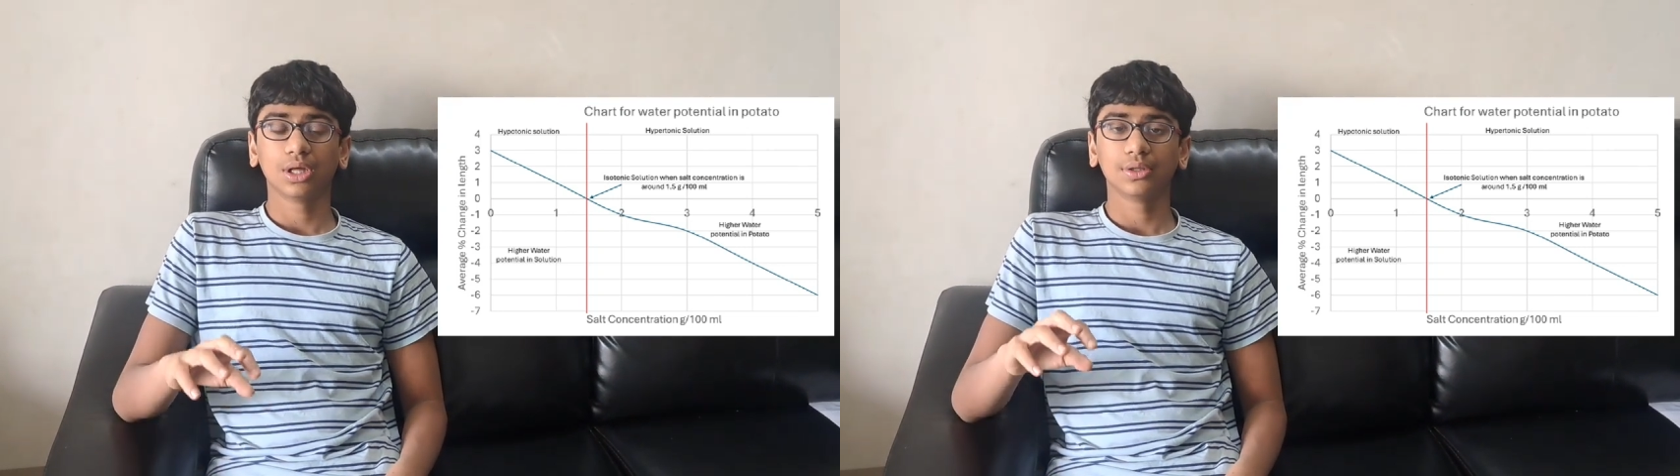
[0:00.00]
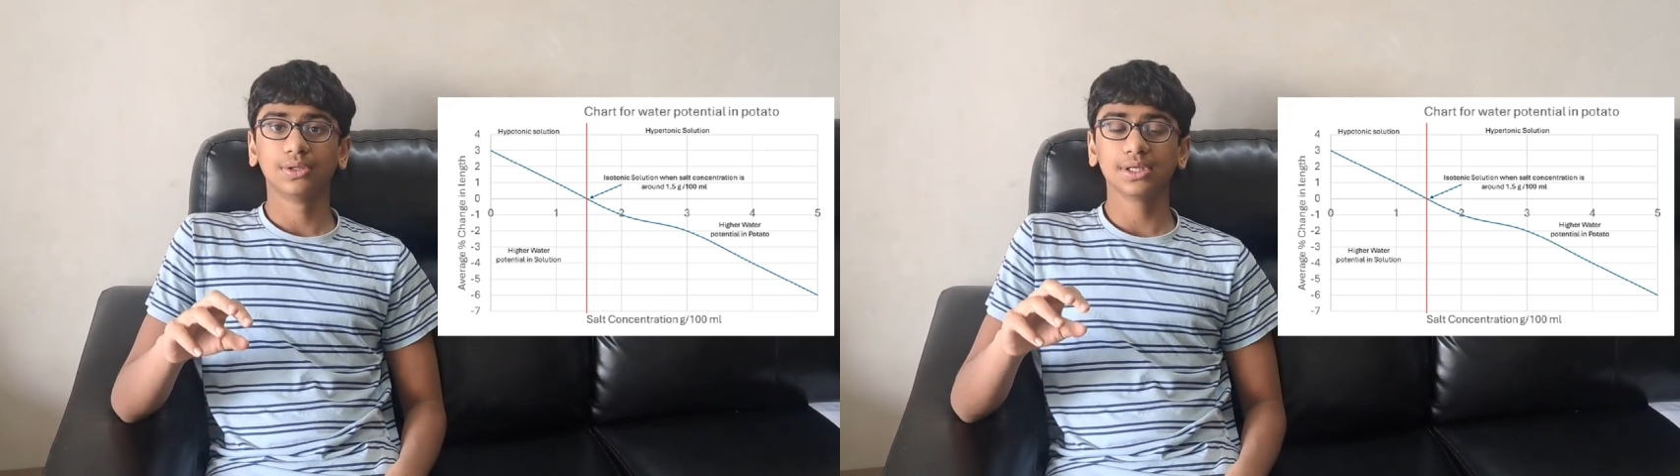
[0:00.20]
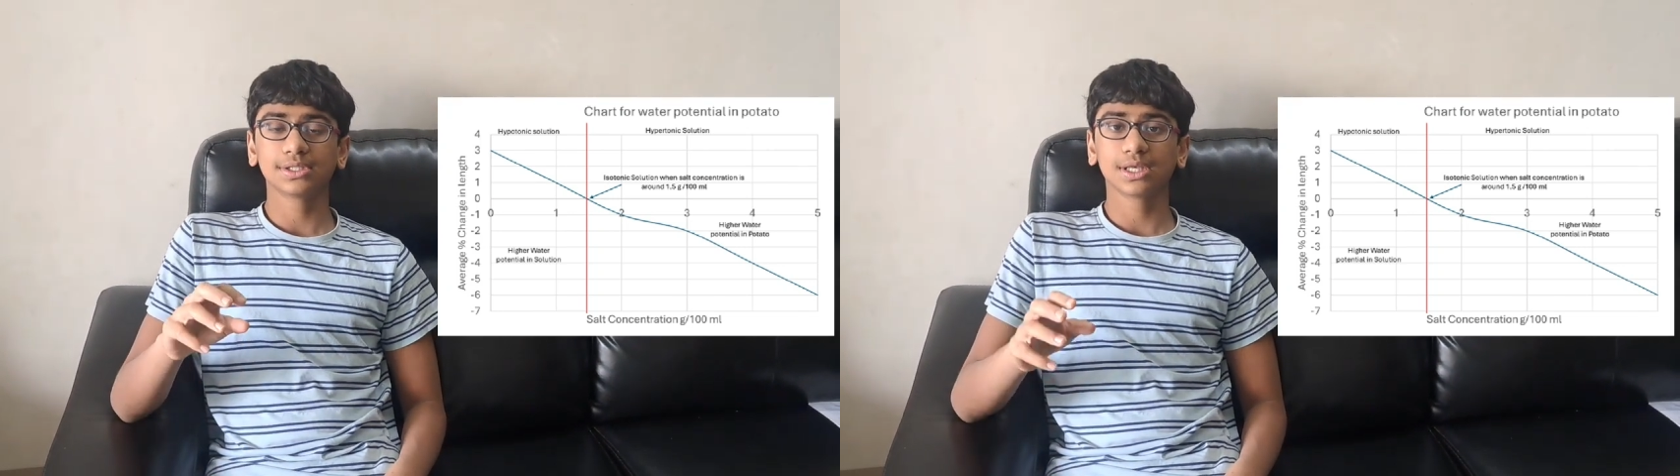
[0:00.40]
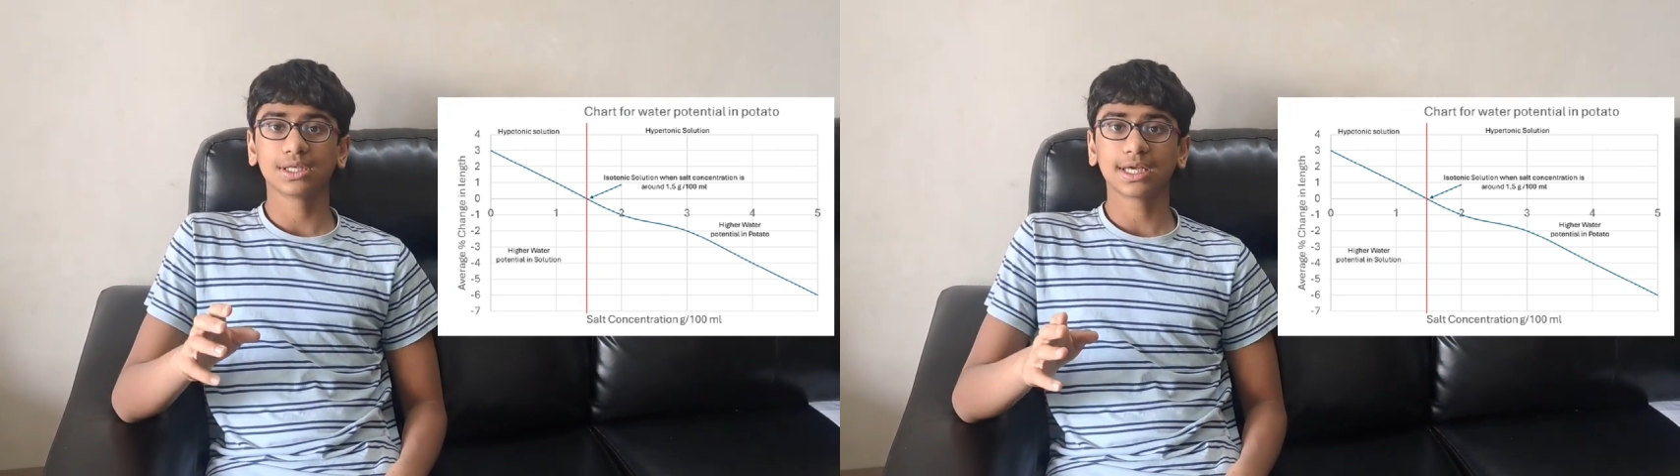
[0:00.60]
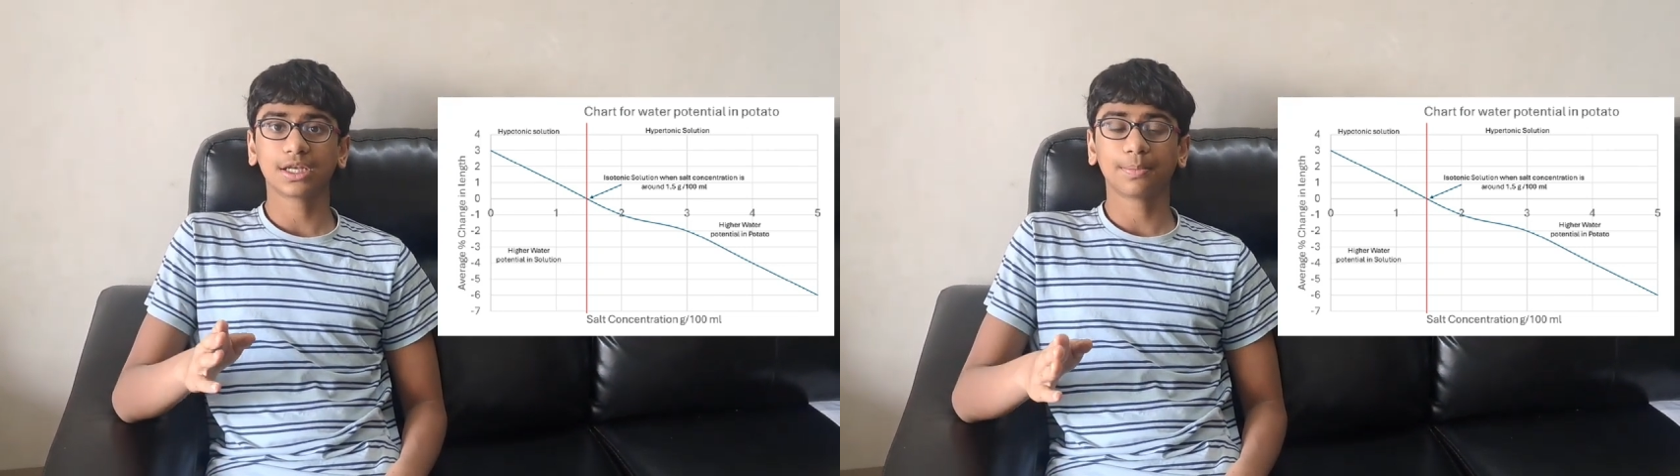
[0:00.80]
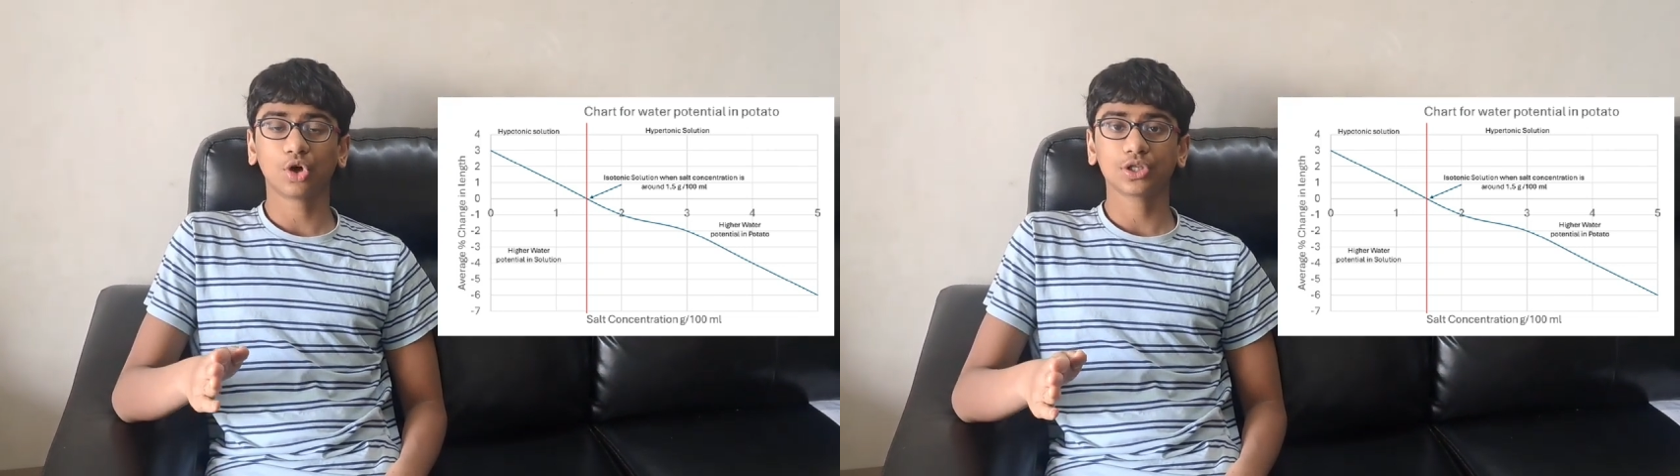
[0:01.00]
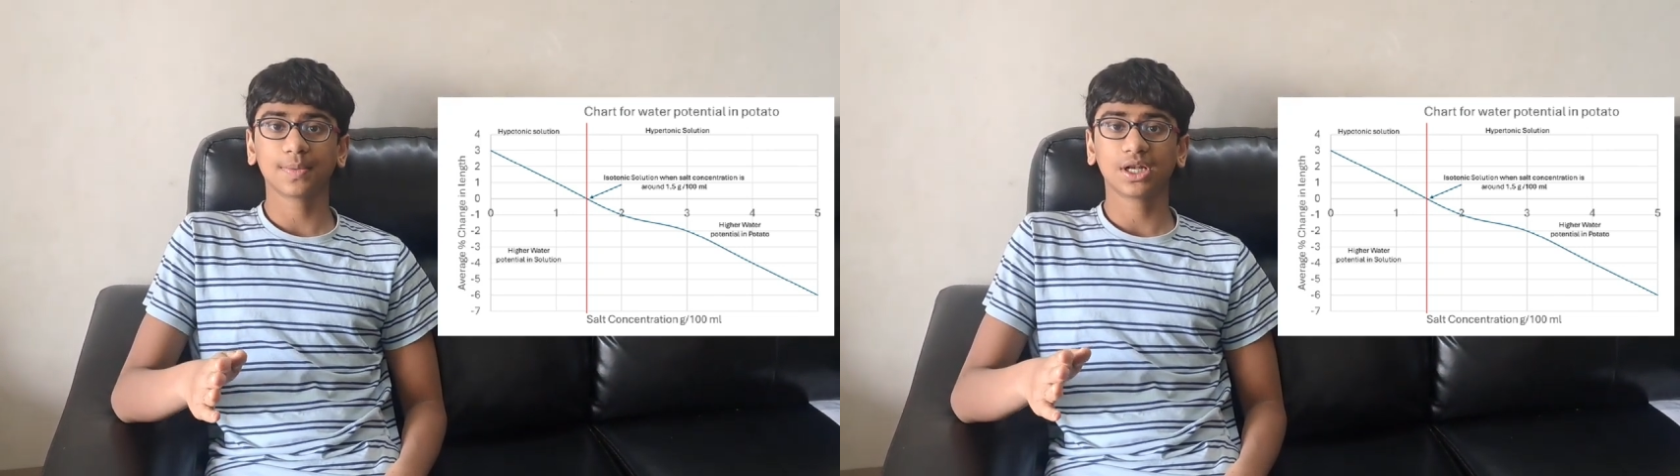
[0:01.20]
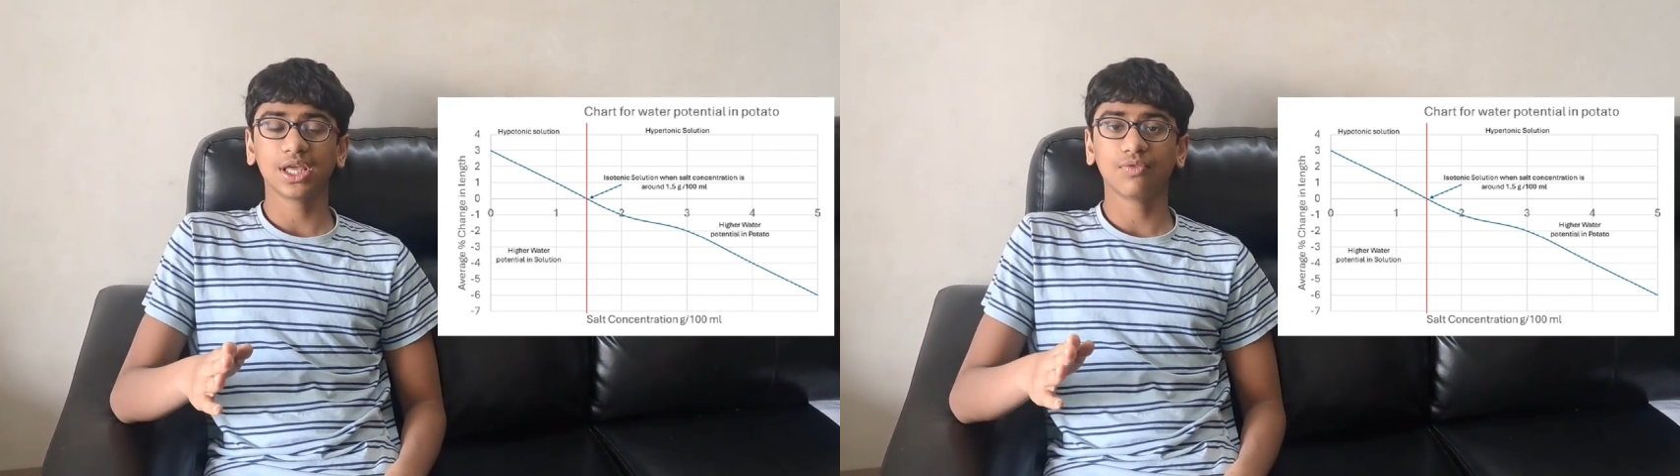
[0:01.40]
This is at
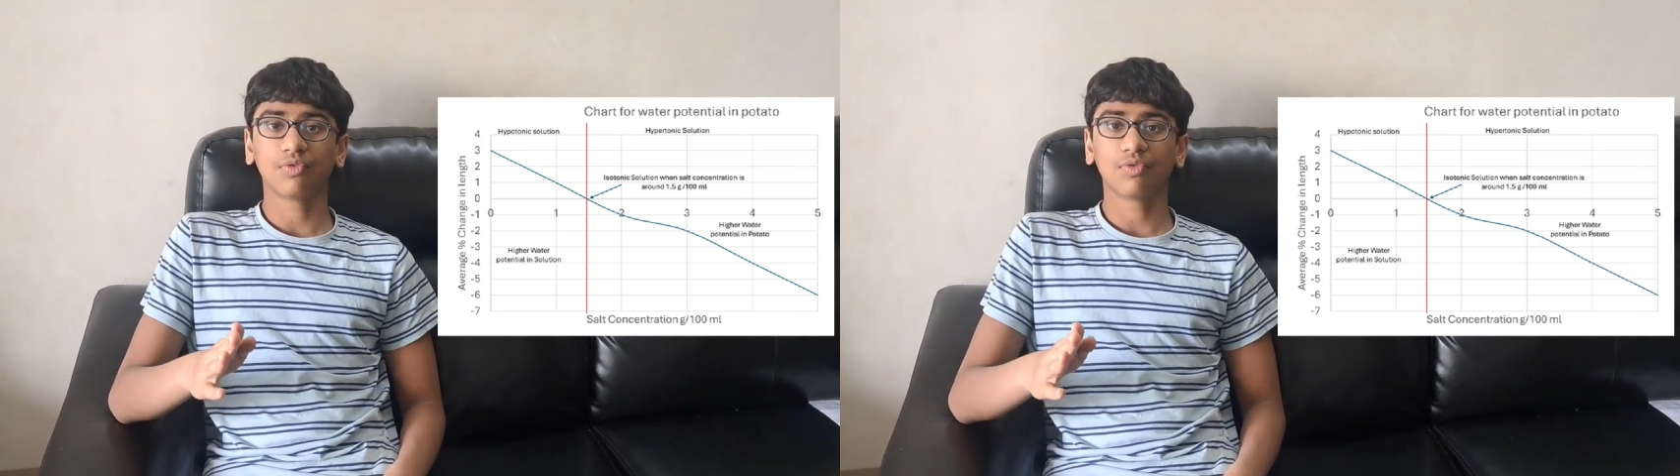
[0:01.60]
approximately